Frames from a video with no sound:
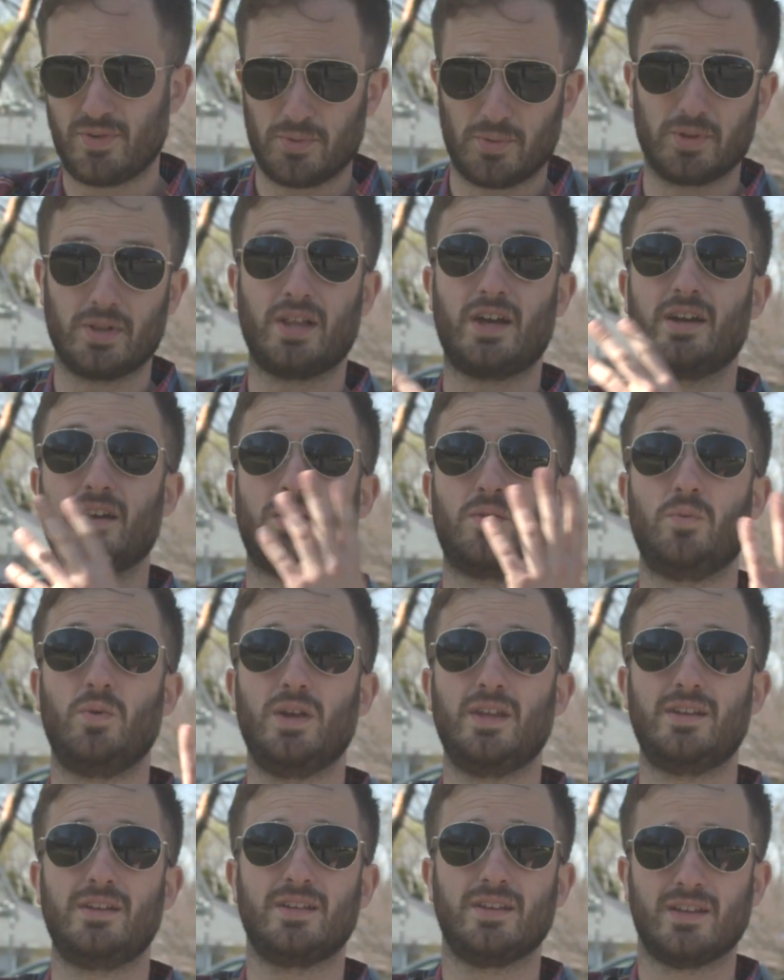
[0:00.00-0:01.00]
if you rely on
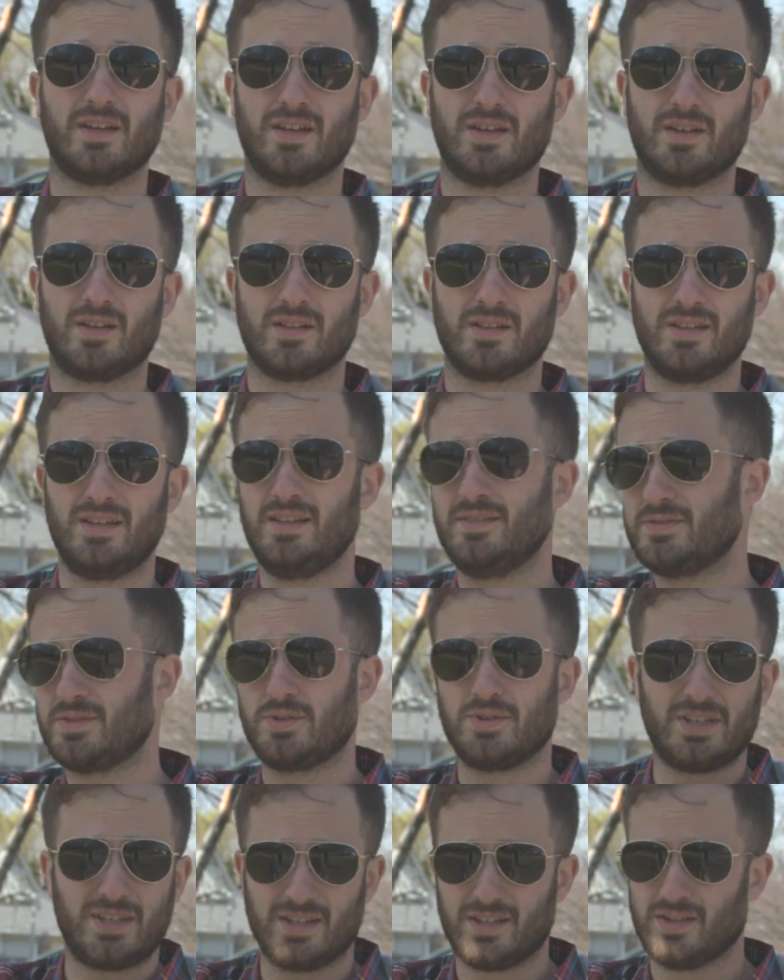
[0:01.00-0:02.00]
wind,
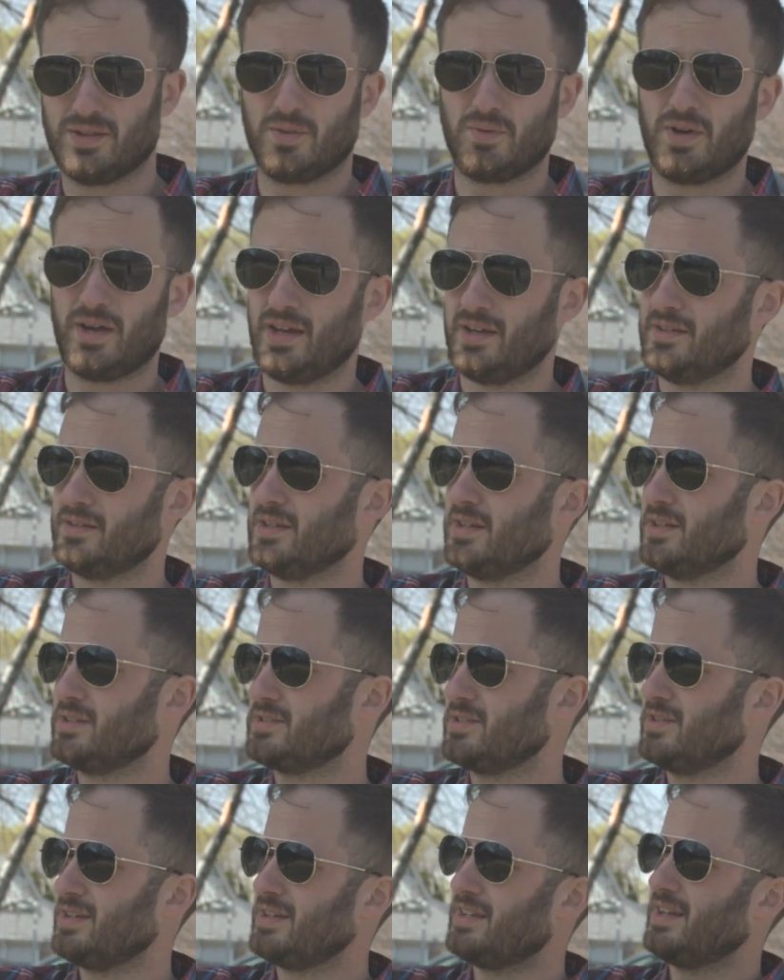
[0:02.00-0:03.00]
leaves only get in the way.
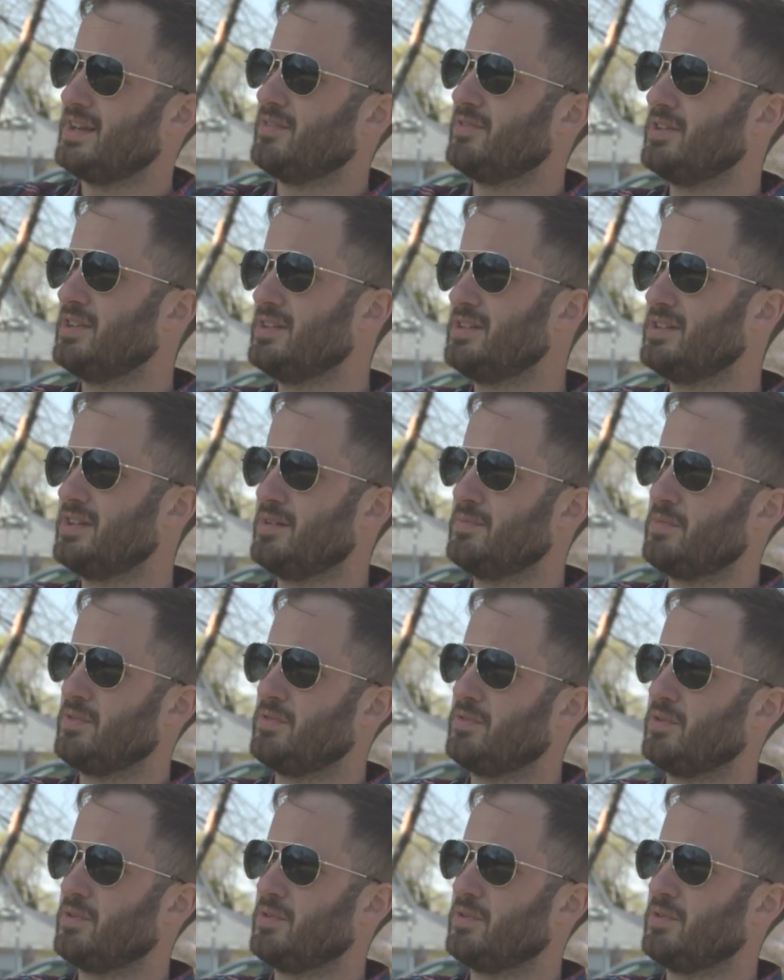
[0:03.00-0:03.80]
So they get everything done